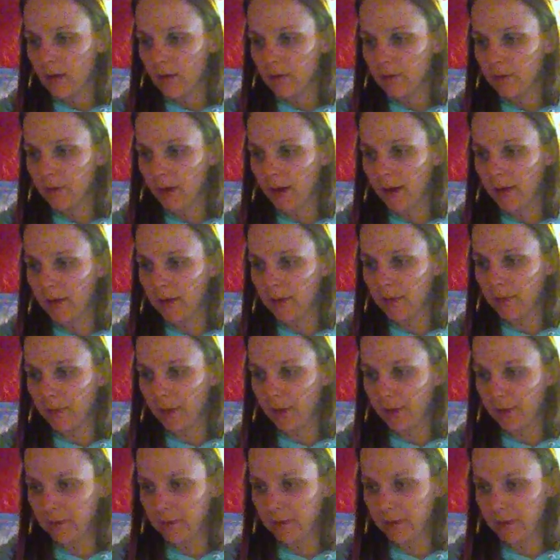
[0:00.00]
try their
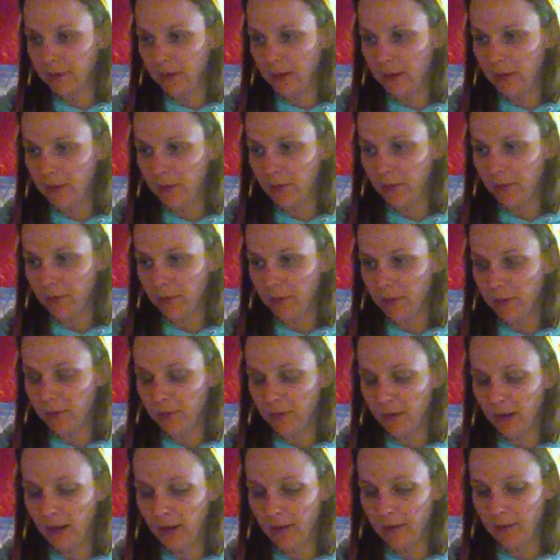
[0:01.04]
best to keep the
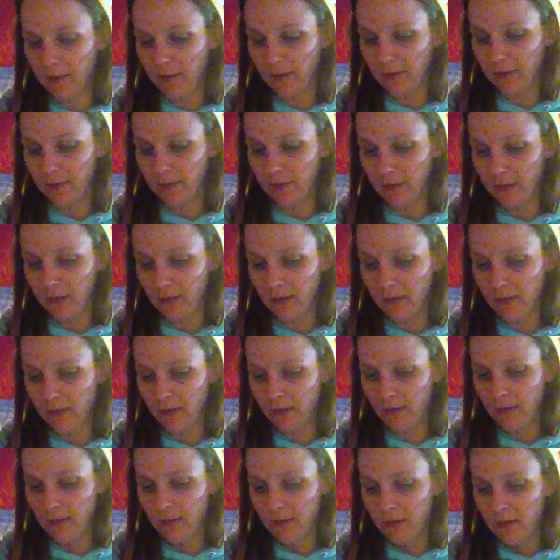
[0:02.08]
room nice and clean,
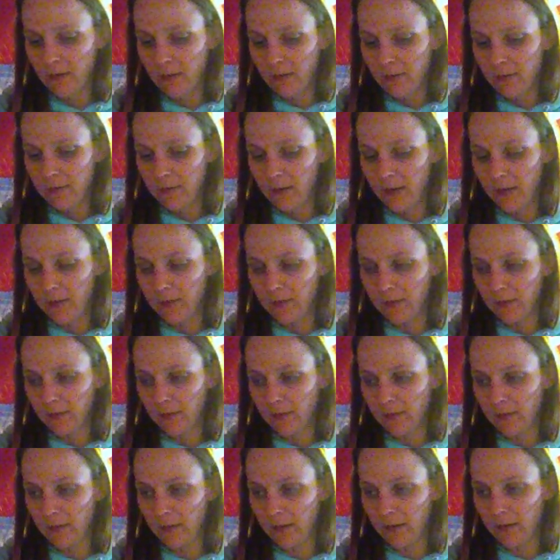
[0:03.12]

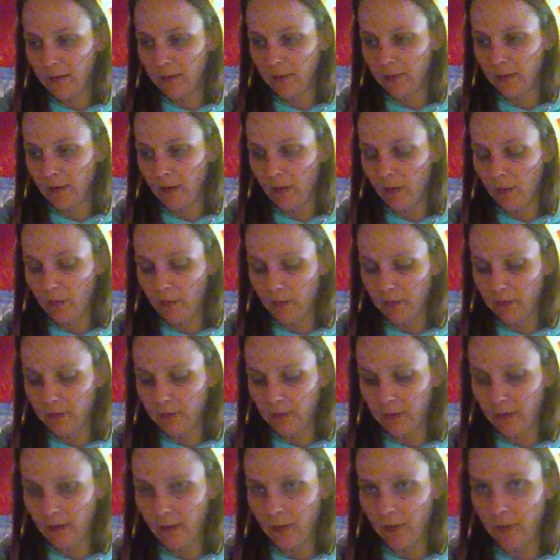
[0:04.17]
and they all work
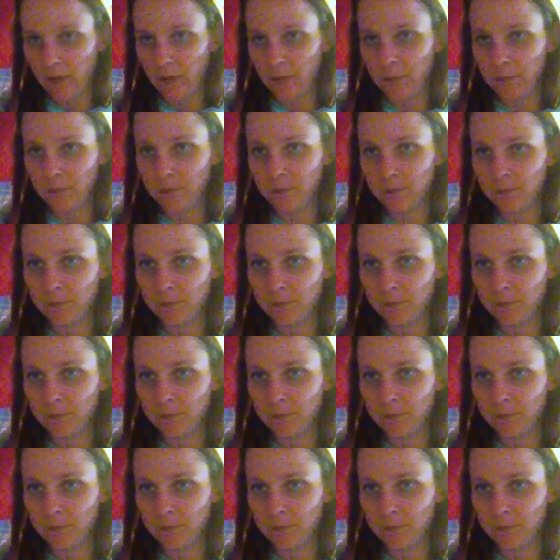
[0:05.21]
together.